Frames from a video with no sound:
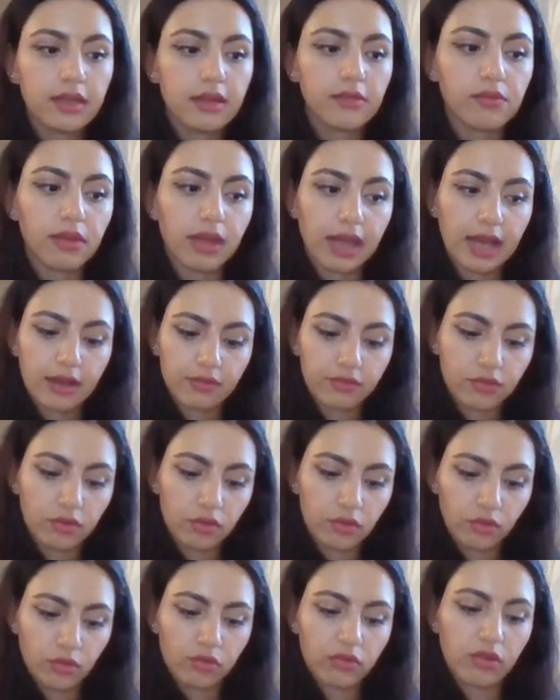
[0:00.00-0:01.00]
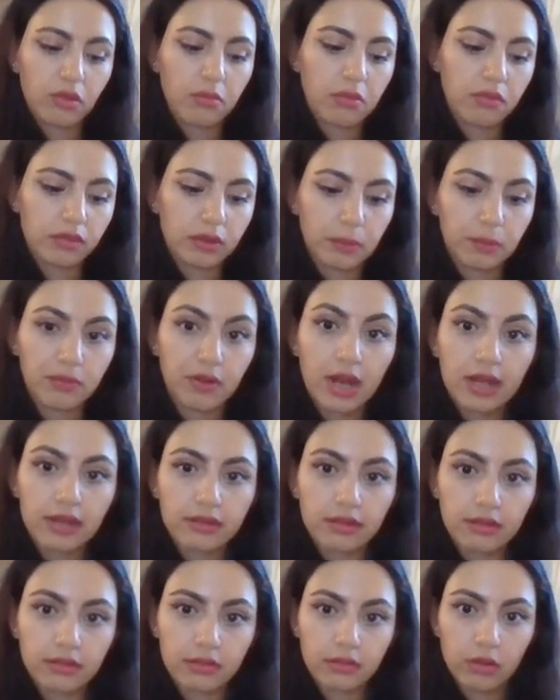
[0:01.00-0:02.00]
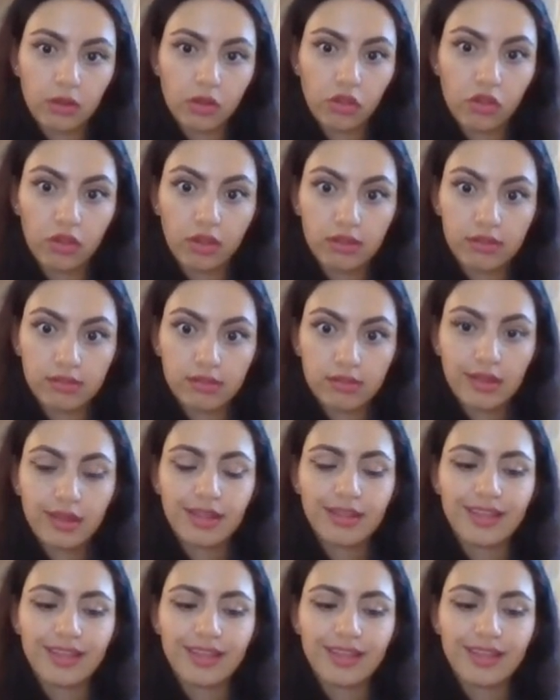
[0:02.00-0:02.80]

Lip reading: We have to do some of the practice questions